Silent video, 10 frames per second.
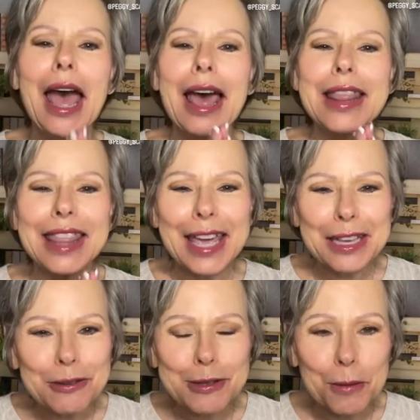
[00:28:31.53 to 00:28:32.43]
Thank you
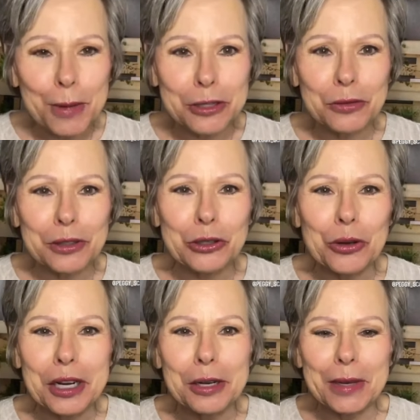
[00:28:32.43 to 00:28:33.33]
so much for
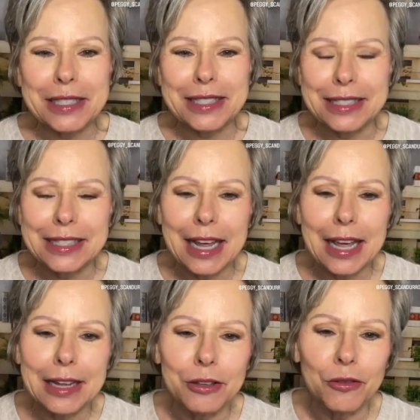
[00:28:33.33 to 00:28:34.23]
joining me today.
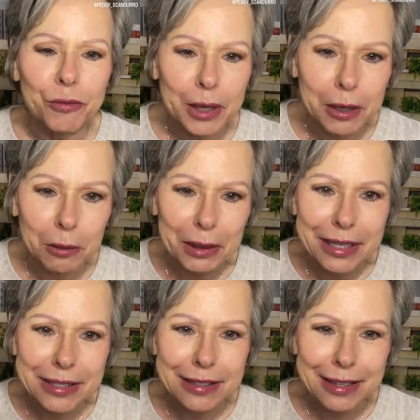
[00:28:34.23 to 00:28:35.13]
You've been a
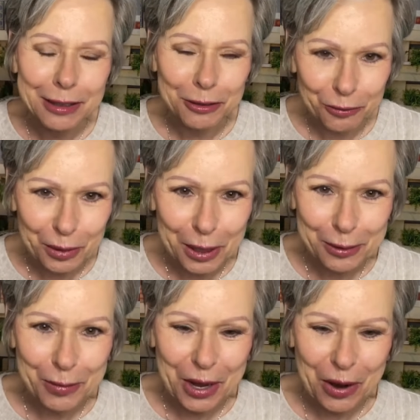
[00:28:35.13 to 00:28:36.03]
blessing and you've blessed
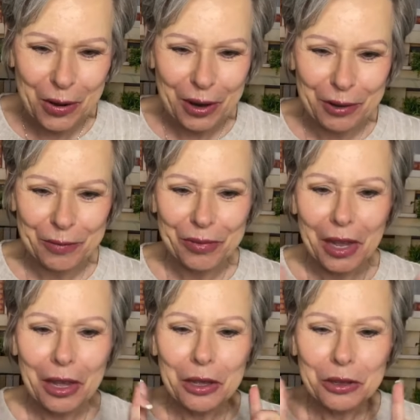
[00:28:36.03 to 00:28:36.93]
my heart.
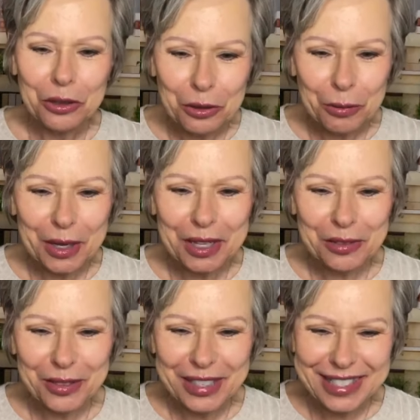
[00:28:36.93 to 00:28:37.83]
You be the
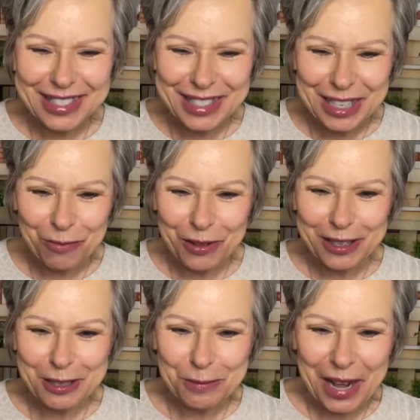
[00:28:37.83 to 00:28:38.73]
reason someone
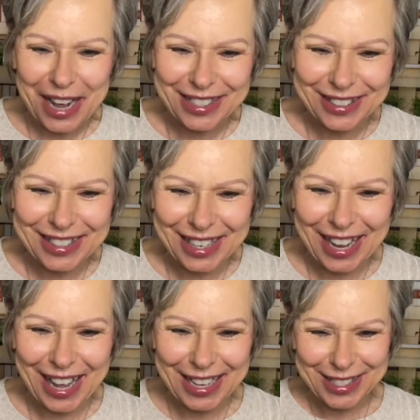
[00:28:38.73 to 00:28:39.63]
smiles
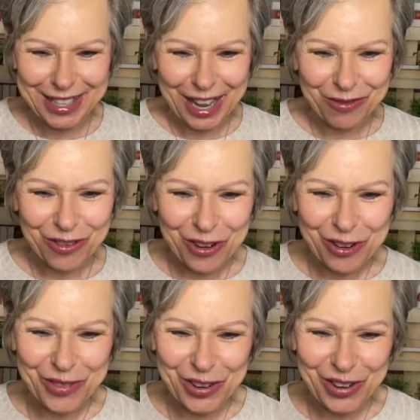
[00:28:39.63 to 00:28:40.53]
today. Stay warm,
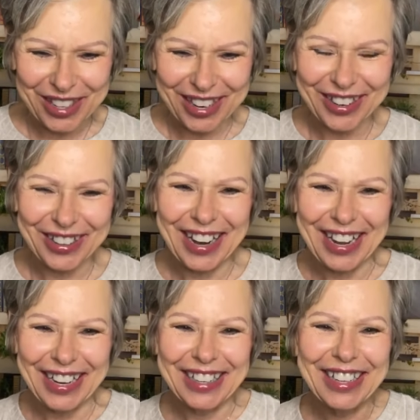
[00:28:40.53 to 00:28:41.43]
North
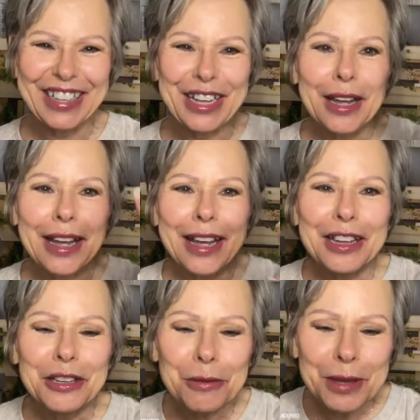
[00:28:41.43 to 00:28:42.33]
Carolina.
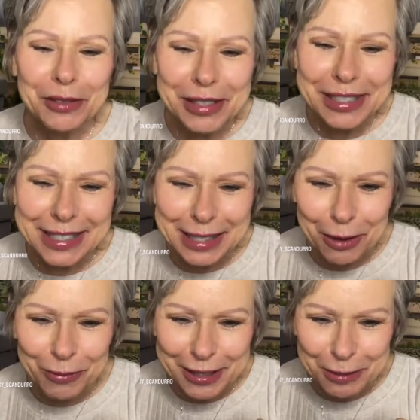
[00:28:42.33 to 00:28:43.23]
You be the reason
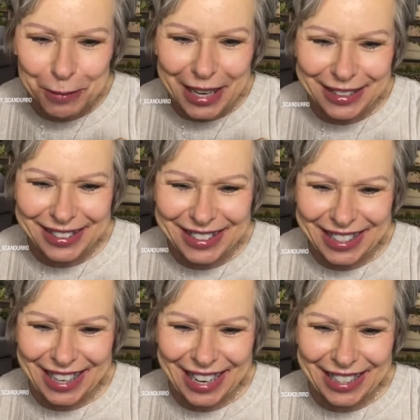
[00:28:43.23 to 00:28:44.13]
someone smiles
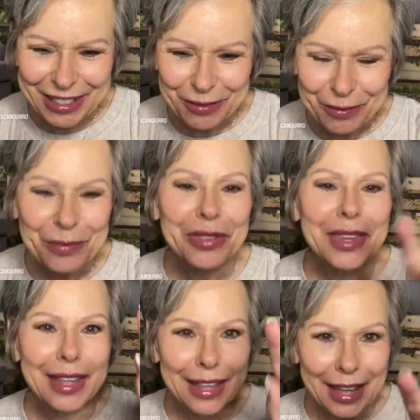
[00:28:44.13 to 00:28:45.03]
today.
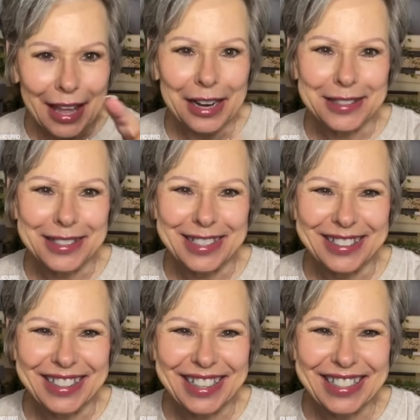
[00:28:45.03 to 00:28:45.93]
And I'll see you
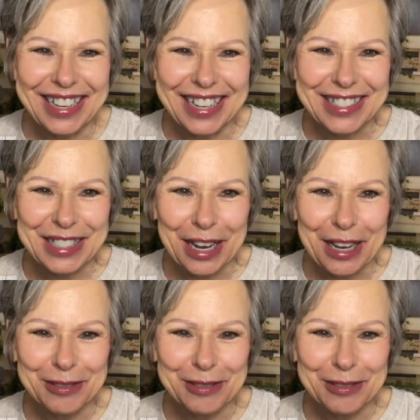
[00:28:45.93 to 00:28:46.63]
again next time.